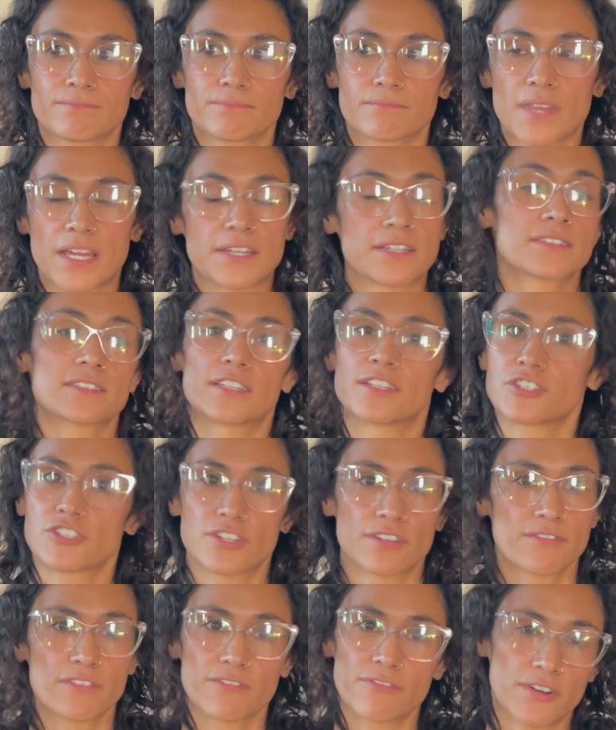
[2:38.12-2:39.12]
an extension
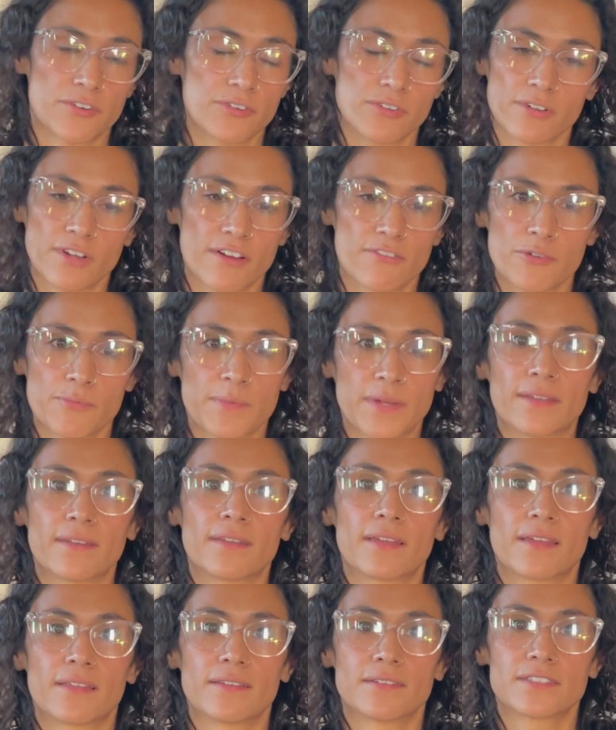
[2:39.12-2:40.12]
of the federal government,
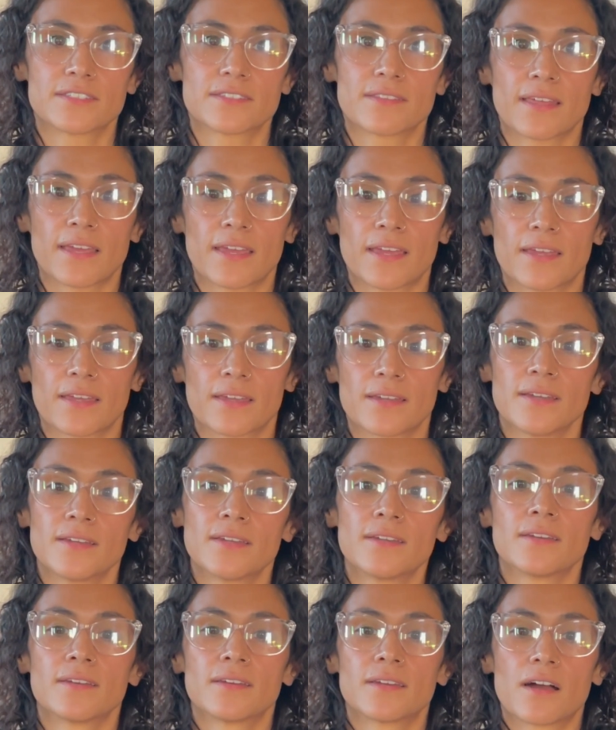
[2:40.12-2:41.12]
and they
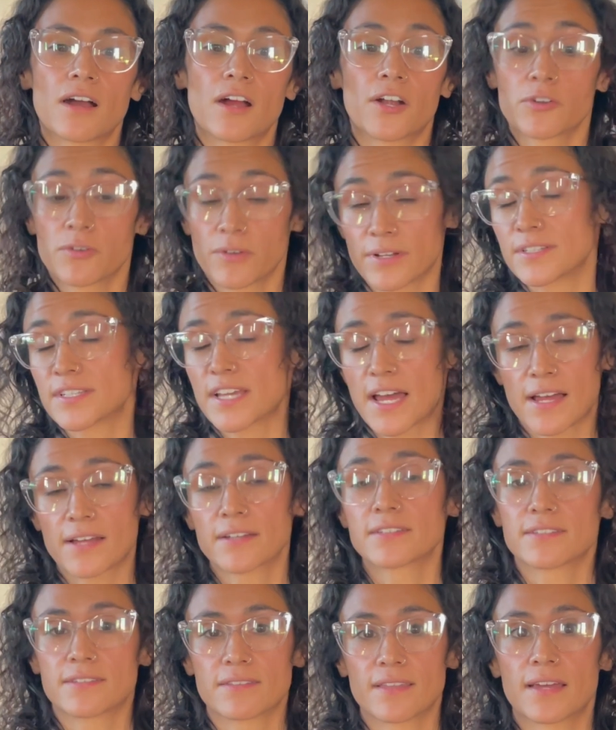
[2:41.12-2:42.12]
are going to
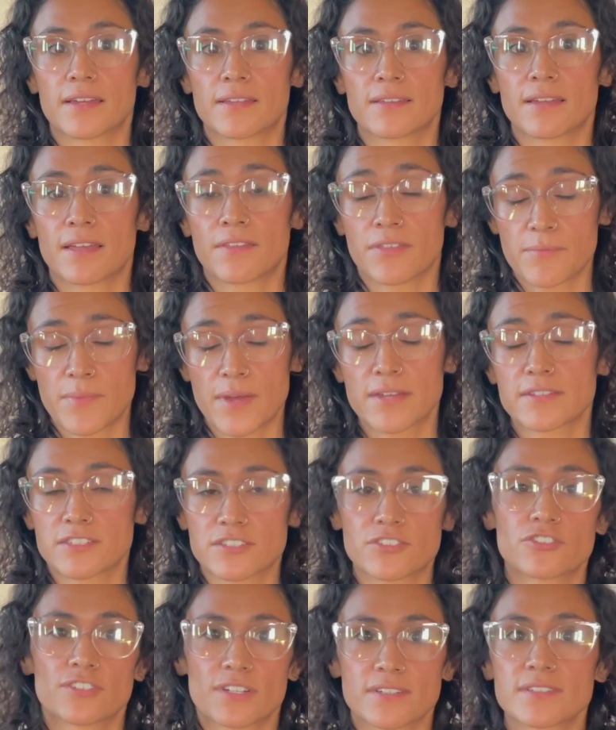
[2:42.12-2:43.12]
act in the best
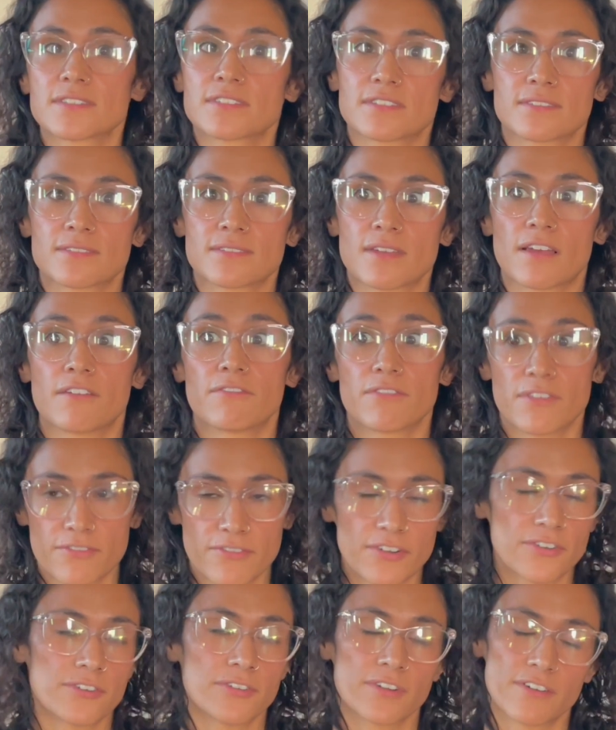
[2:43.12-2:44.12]
interests of the
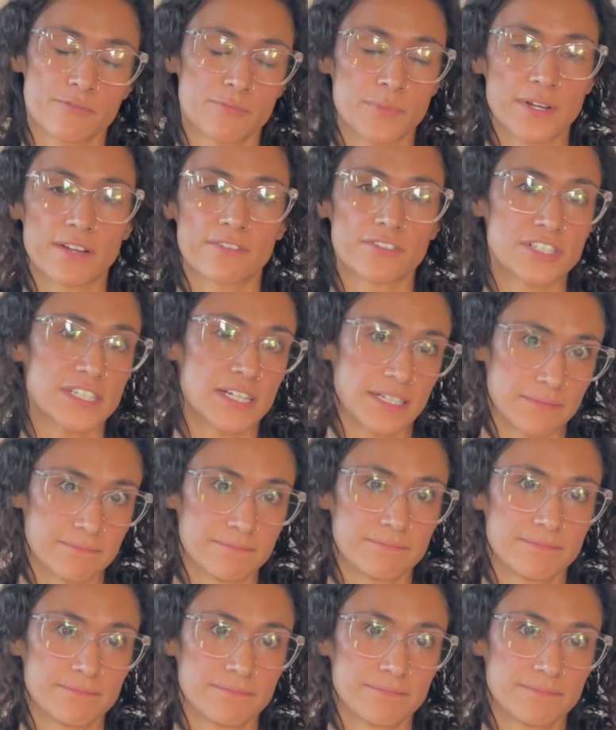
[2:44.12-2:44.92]
federal government every time.